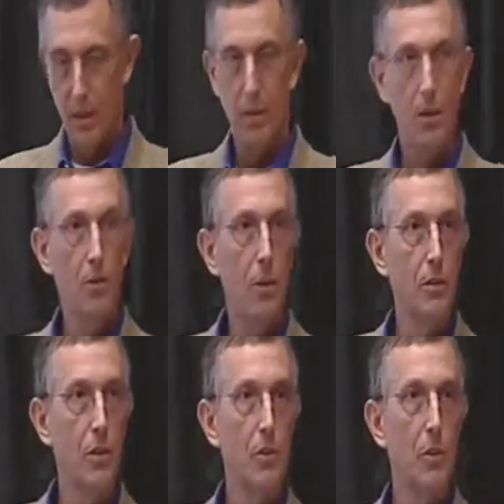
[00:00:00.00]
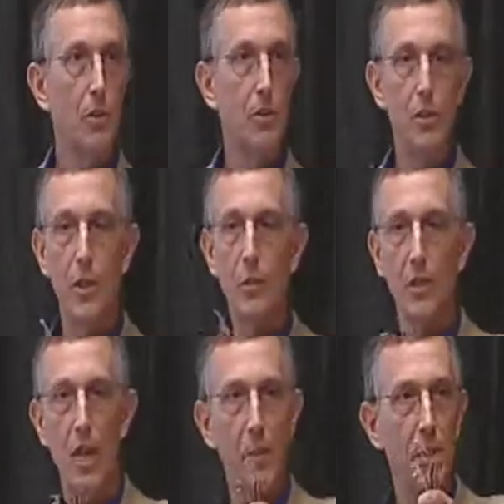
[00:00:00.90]
low voltage switches. You see
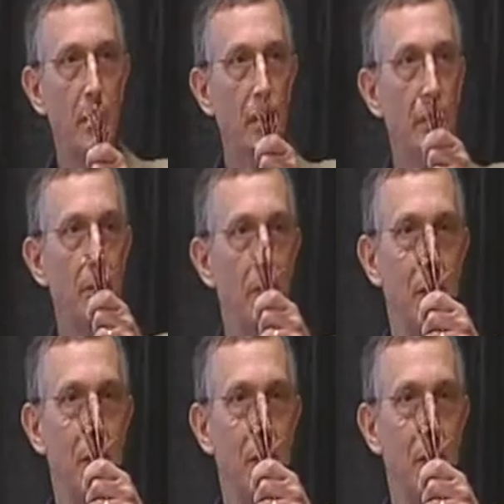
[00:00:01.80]
what's happening here?